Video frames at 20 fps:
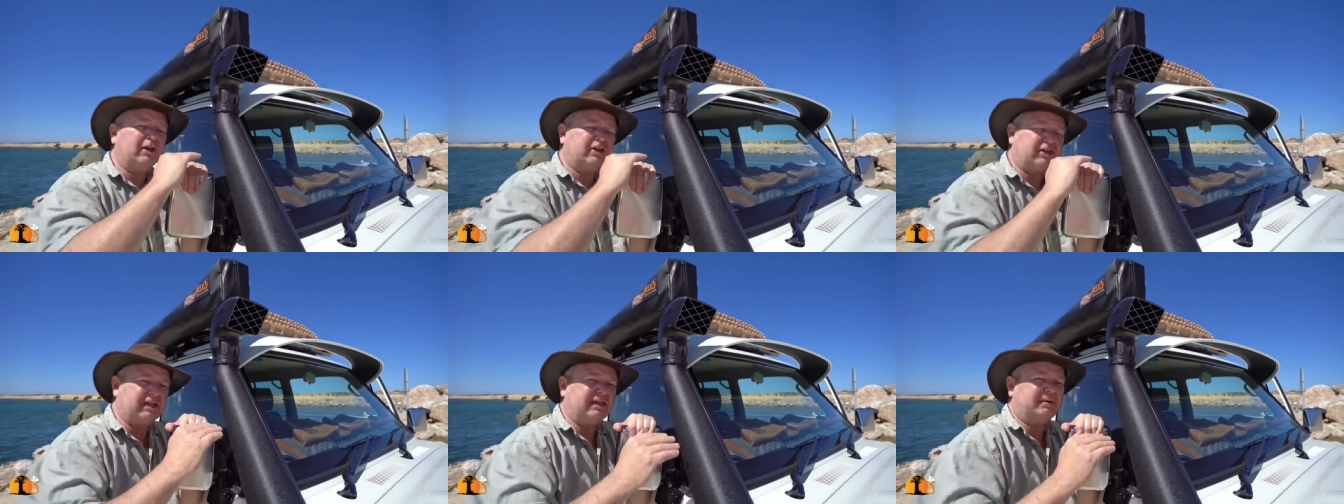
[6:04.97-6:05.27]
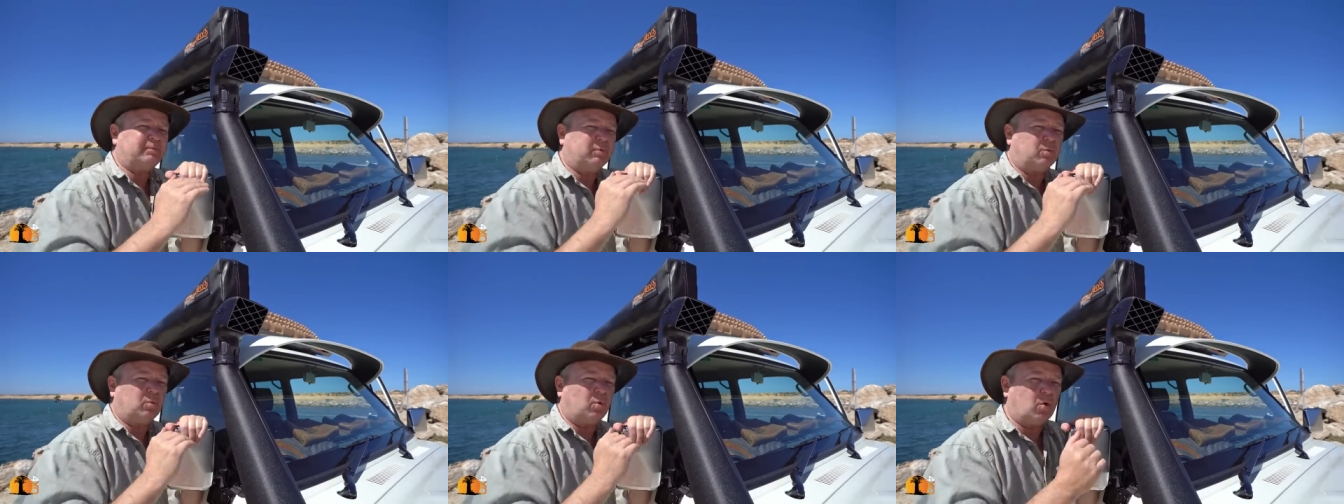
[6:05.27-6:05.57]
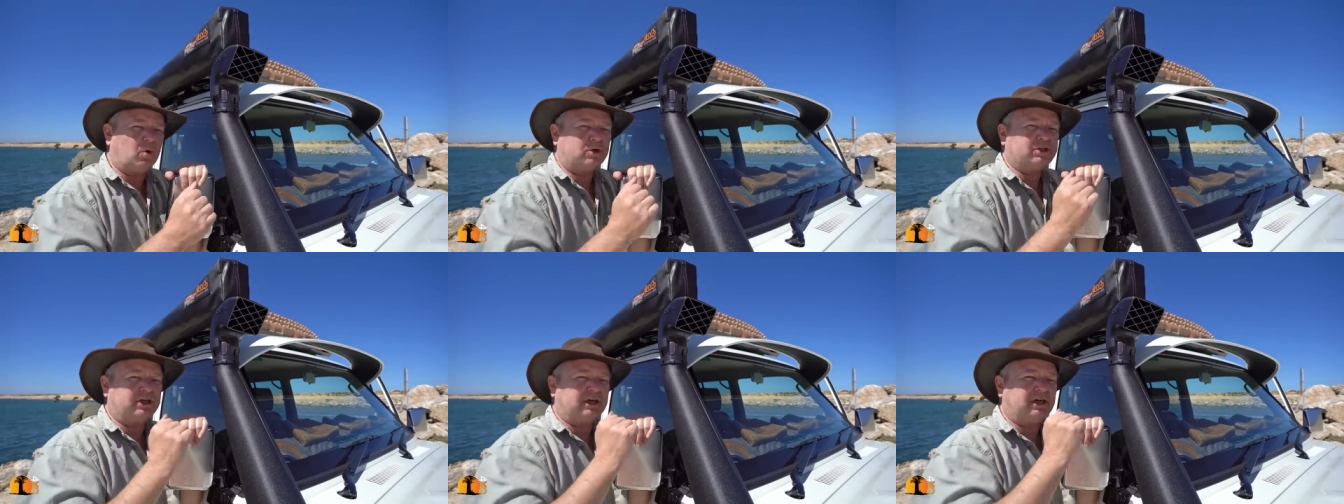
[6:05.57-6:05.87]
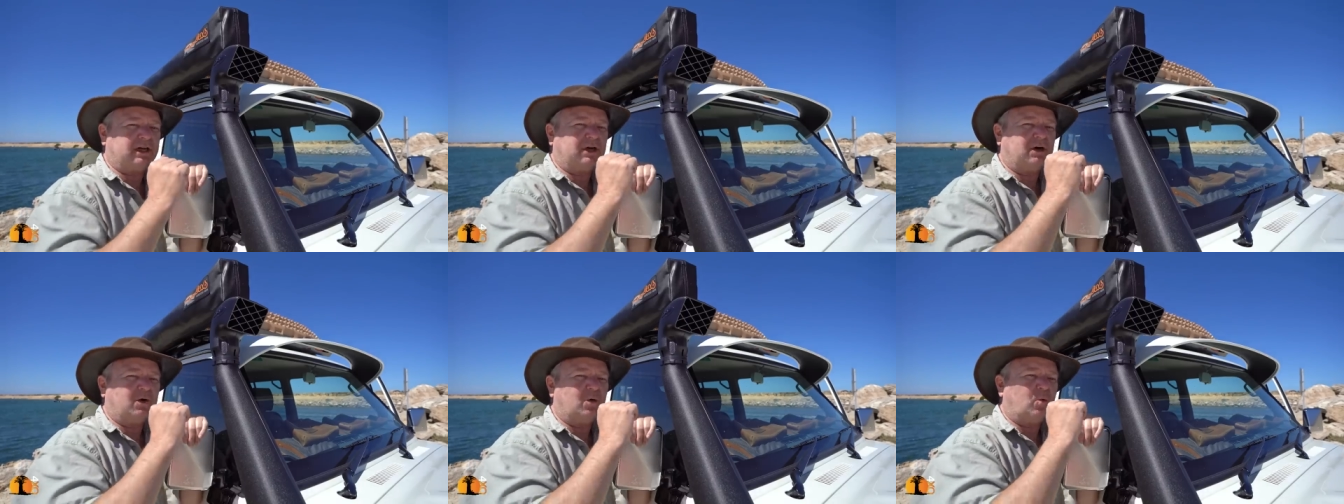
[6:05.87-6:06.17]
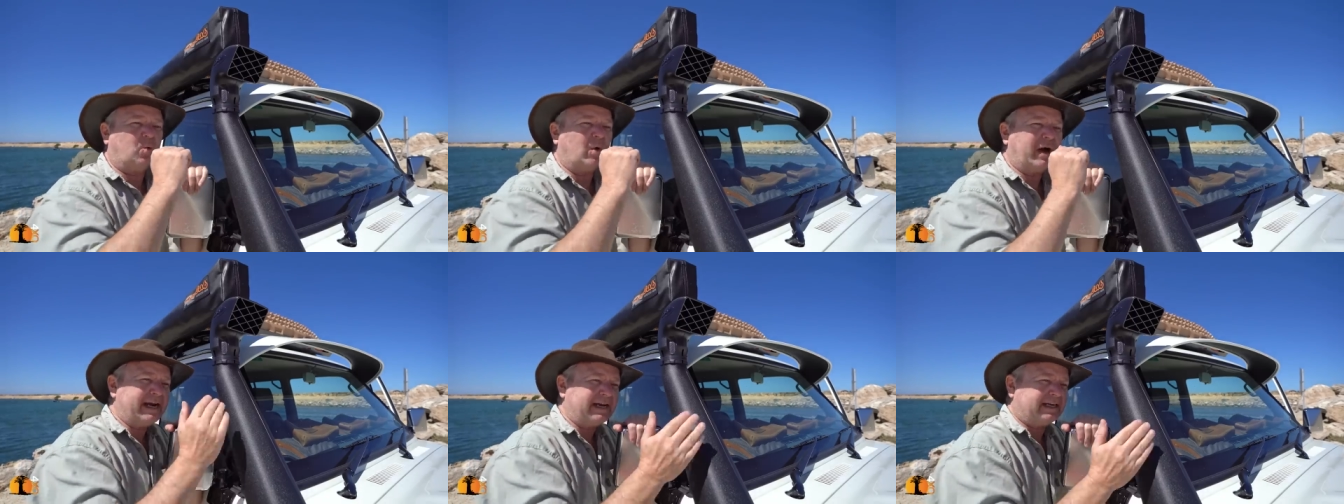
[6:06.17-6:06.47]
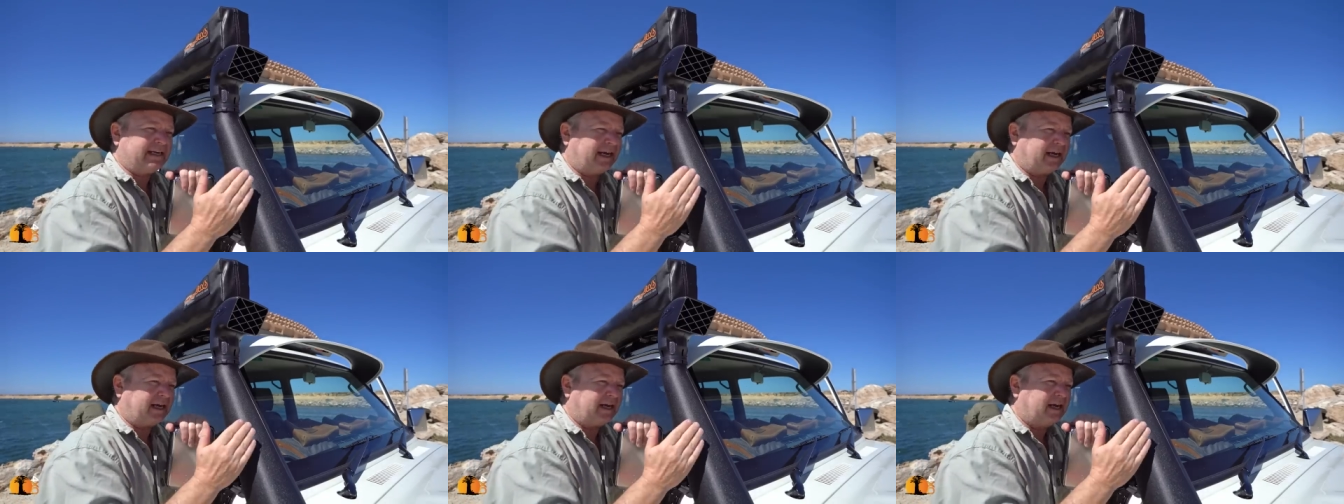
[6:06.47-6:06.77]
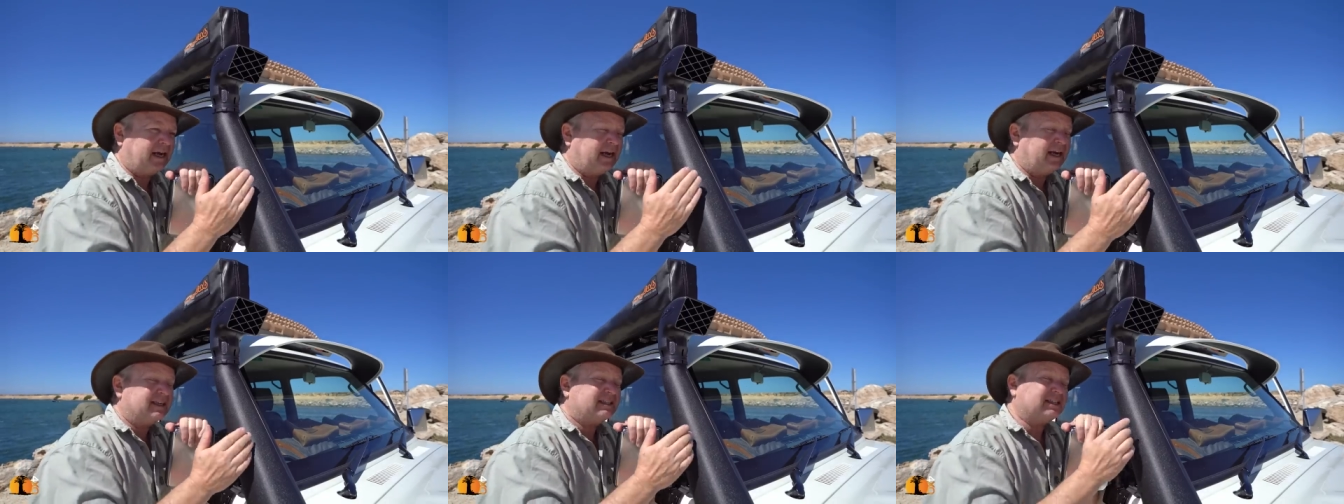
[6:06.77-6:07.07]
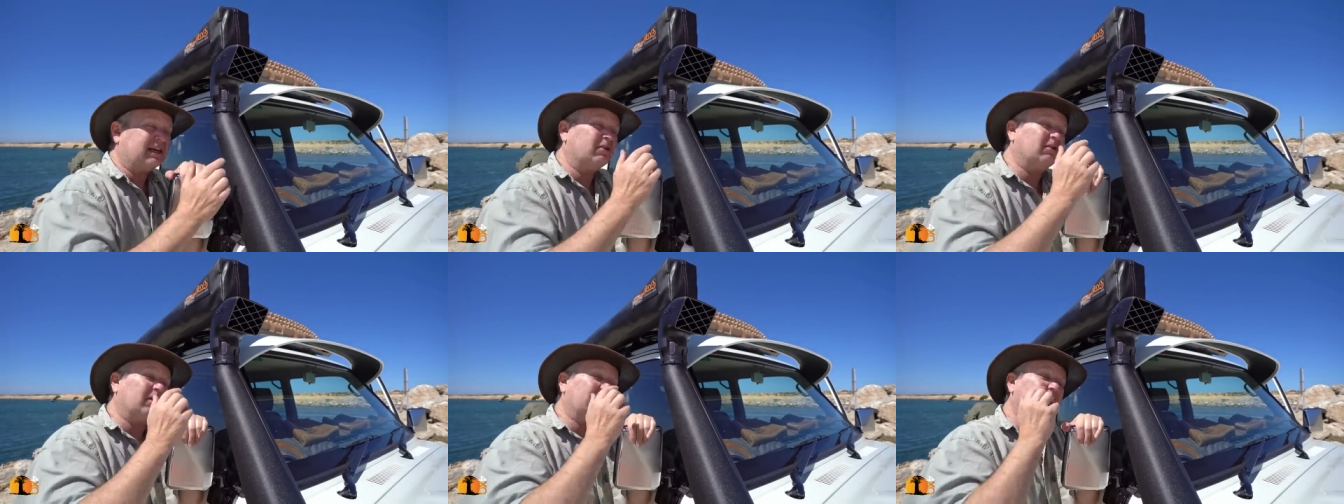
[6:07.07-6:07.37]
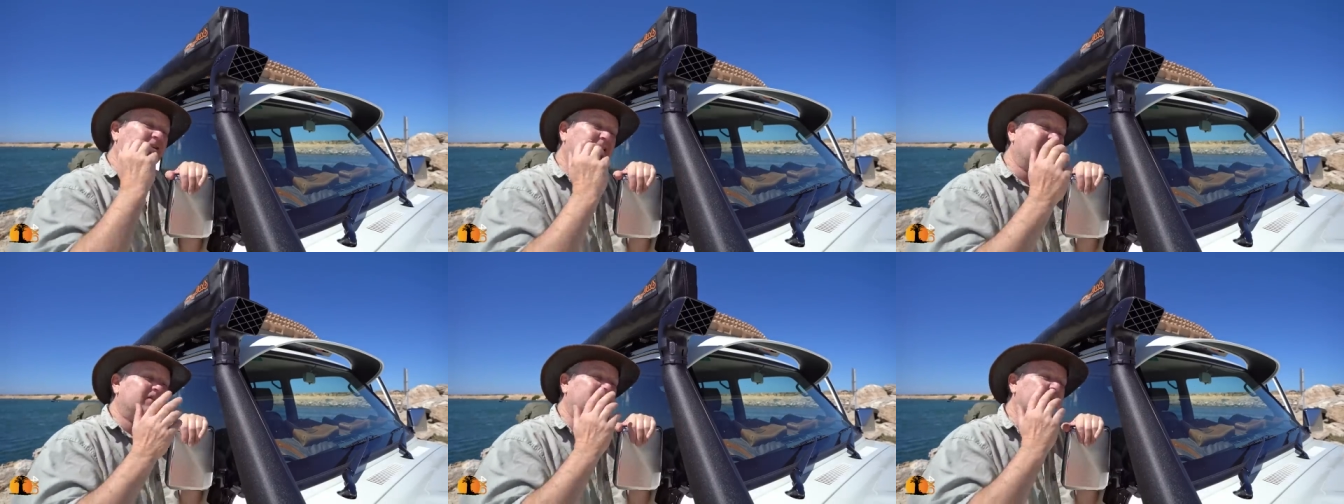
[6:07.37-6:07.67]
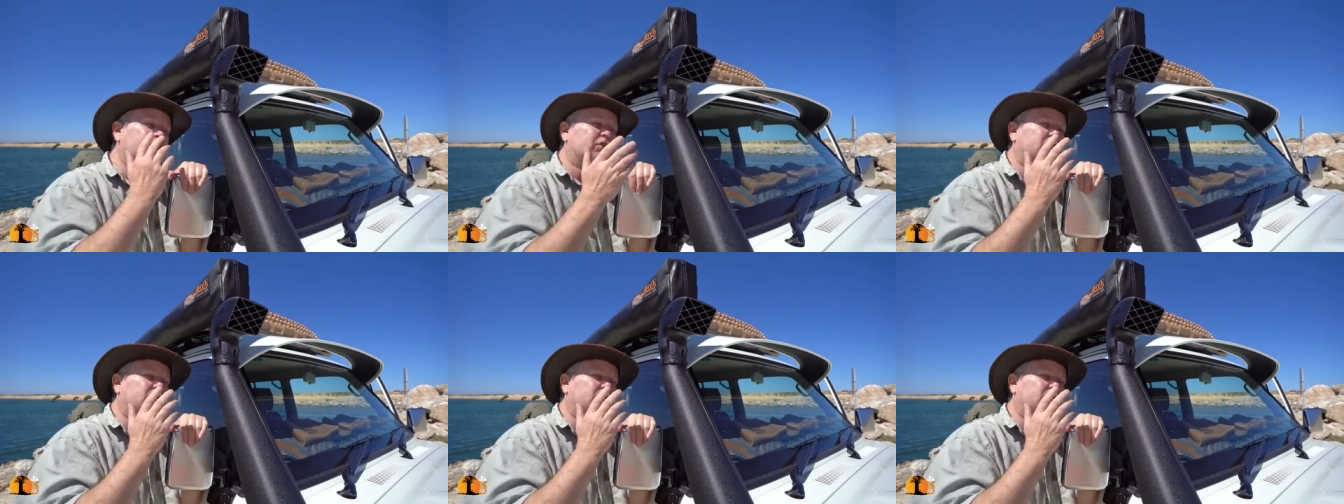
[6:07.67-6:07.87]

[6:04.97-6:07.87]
deep water wading. So there is a